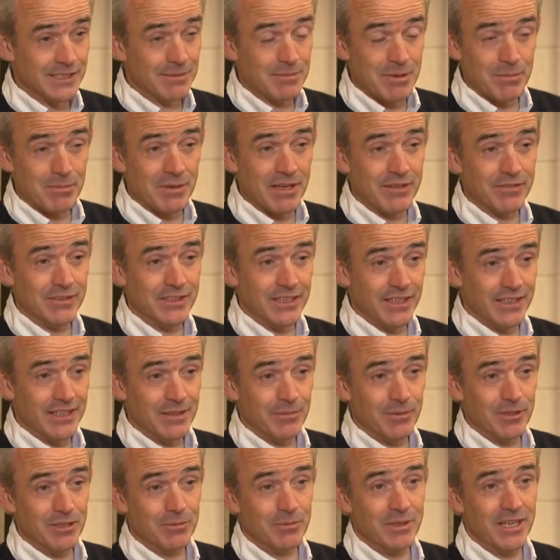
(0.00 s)
I remember having dinner
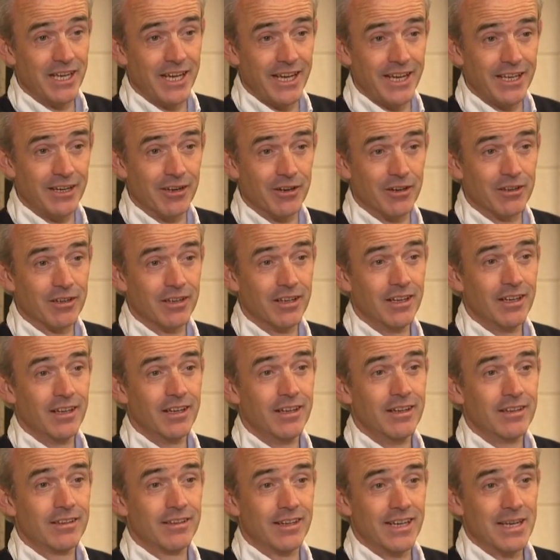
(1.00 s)
with him in Haydock
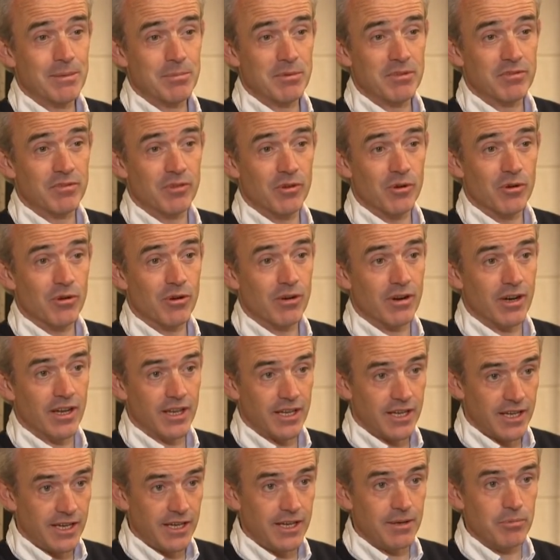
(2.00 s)
the night before,
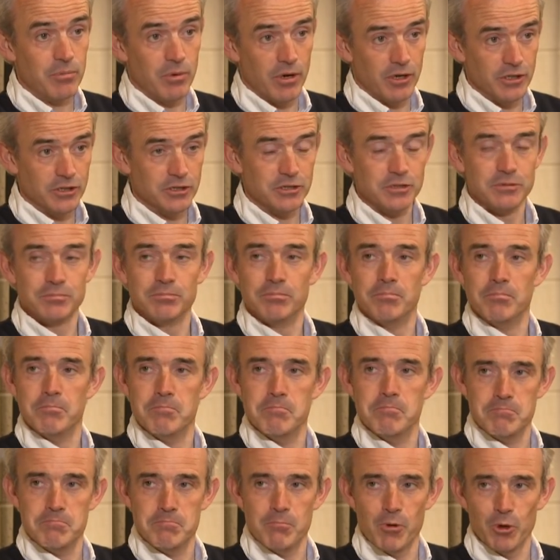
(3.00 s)
like he was
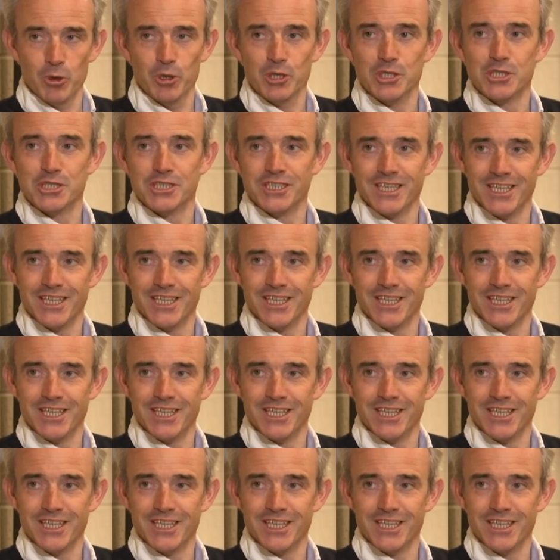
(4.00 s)
bullish.